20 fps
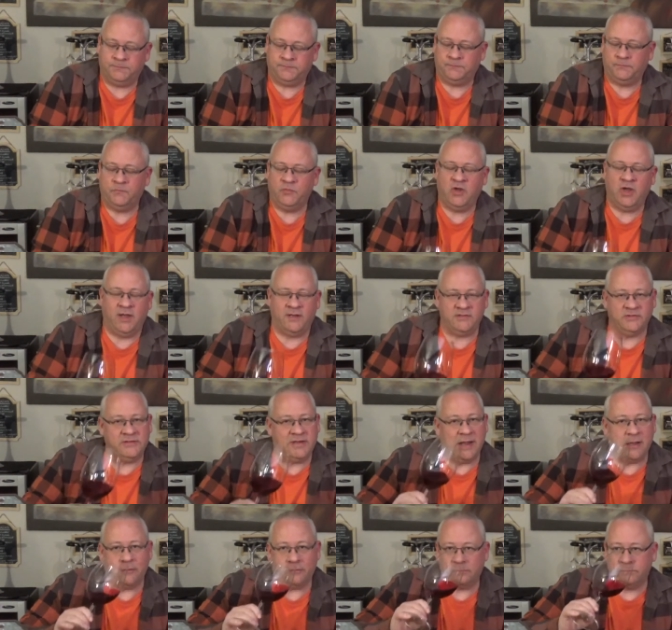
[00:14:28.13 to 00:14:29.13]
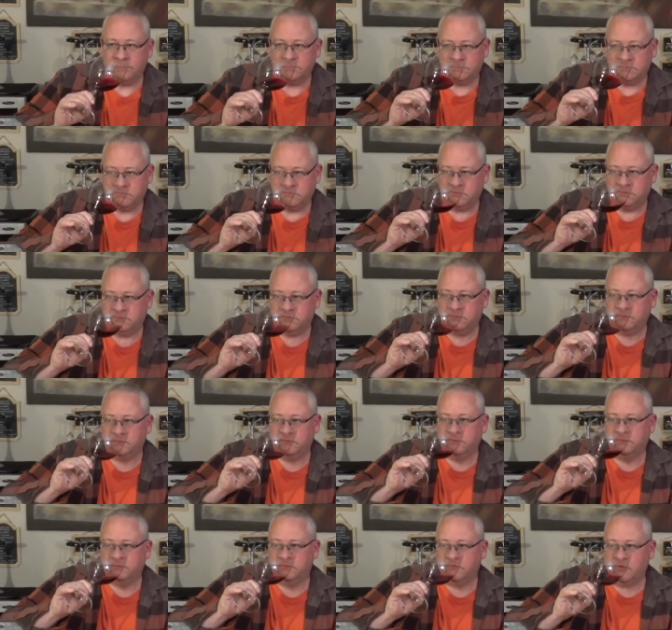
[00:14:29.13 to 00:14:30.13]
Okay, so now
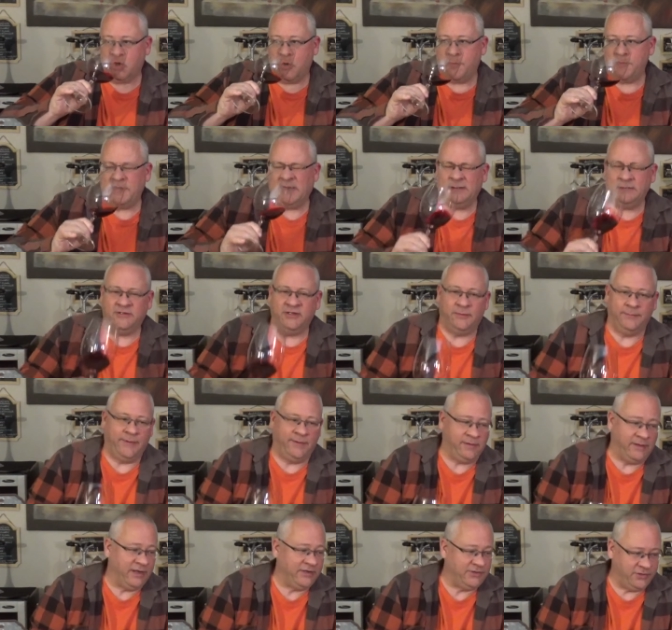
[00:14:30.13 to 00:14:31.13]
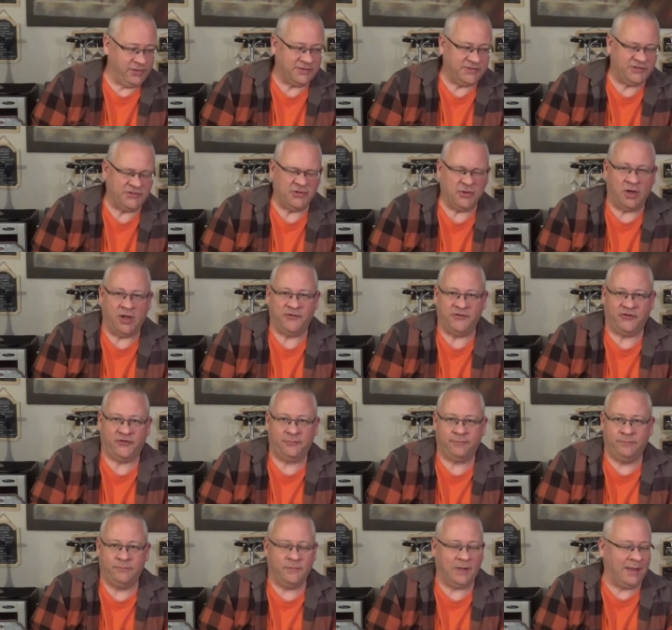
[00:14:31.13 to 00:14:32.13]
opening a little bit. As you saw,
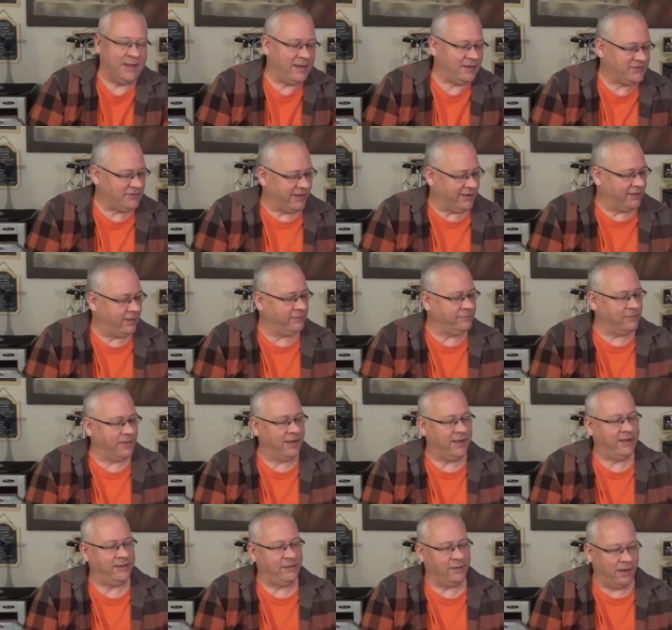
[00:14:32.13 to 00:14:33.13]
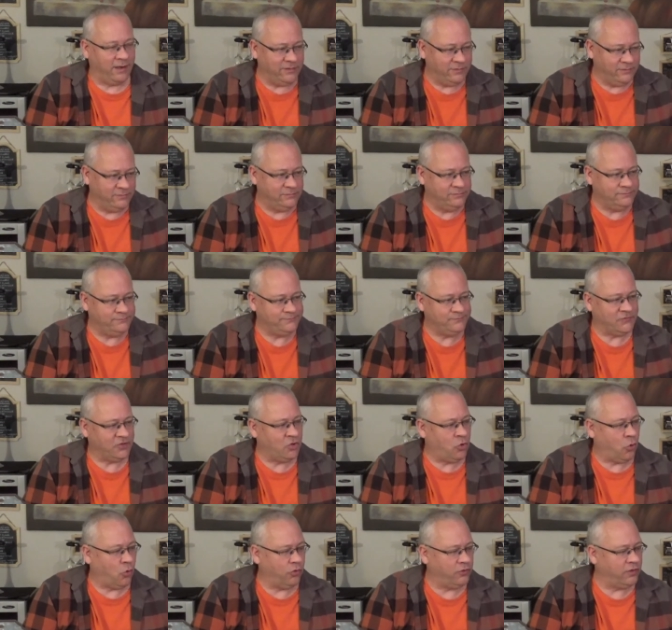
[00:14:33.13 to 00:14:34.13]
I actually had
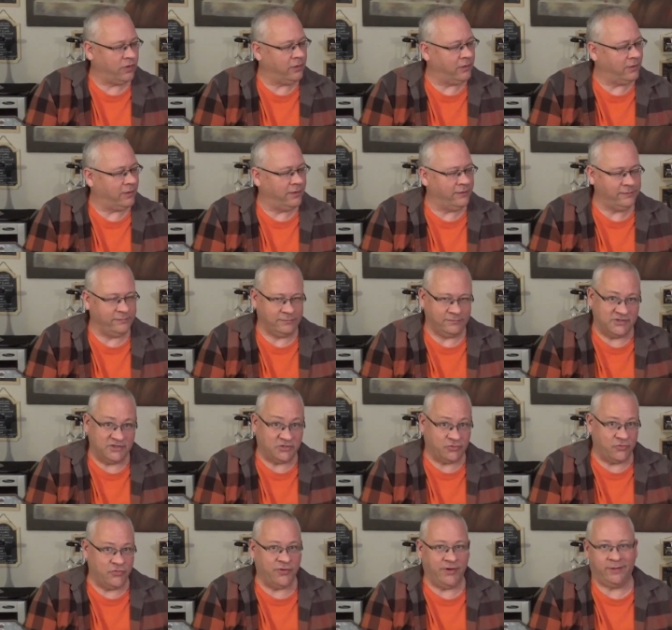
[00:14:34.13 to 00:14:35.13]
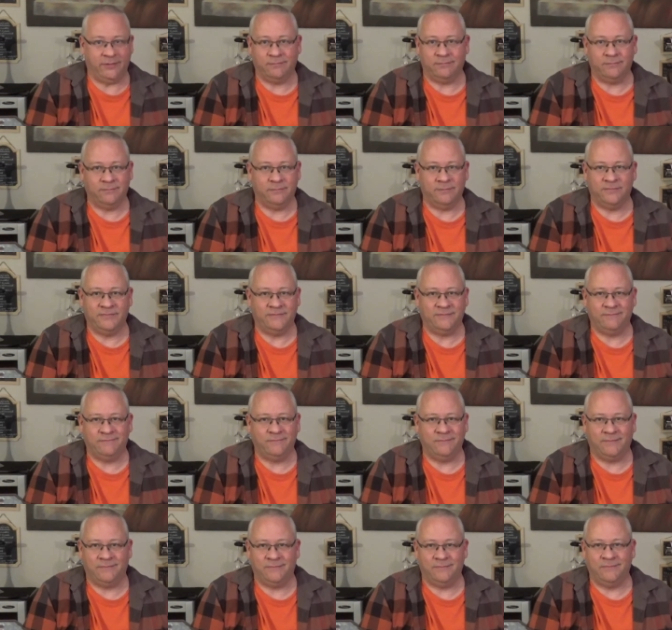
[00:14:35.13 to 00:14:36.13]
uncorked or unscrewed it
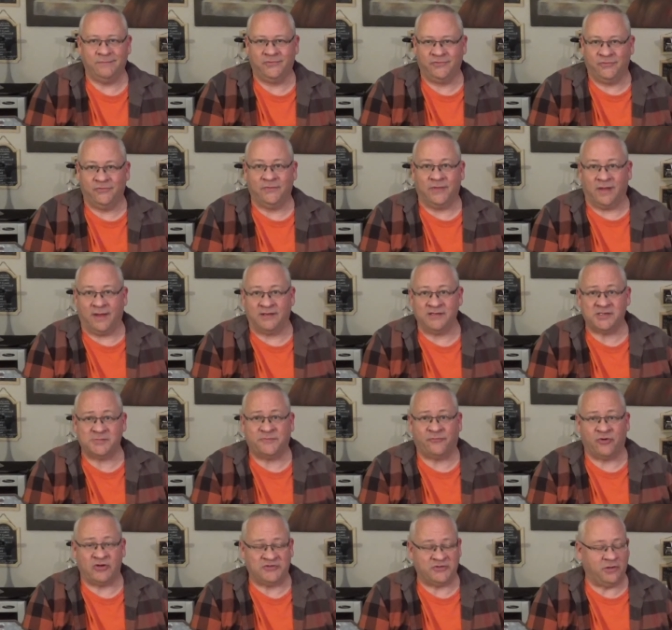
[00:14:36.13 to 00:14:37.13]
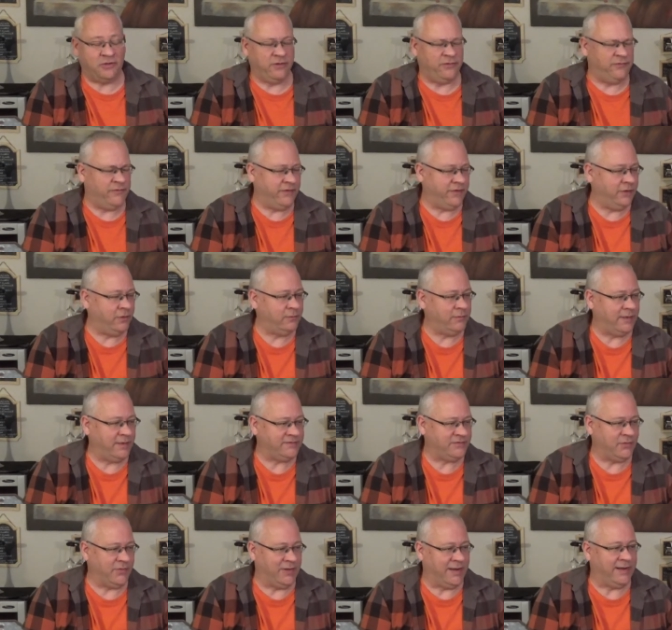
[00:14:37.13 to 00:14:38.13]
just before I started this video, and
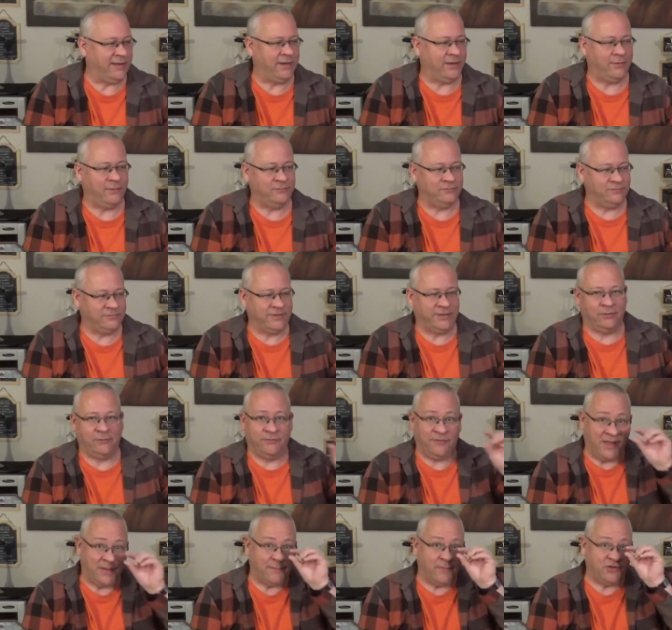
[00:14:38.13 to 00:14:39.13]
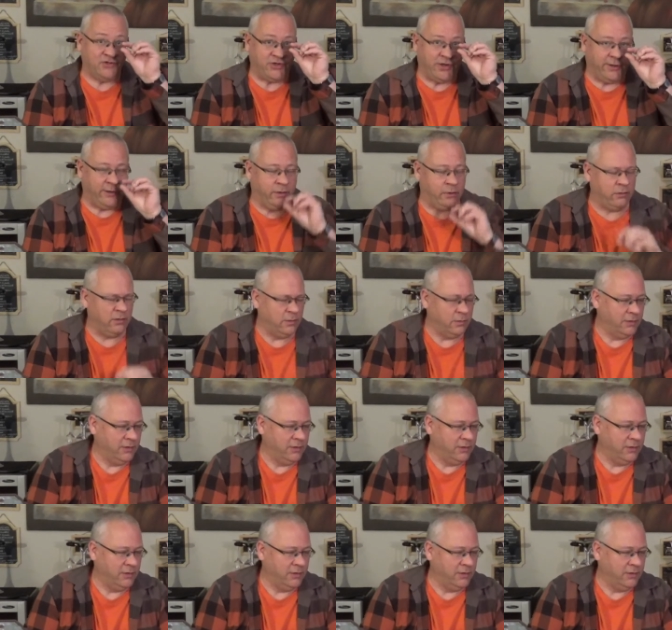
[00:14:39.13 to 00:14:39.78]
so I had that much air.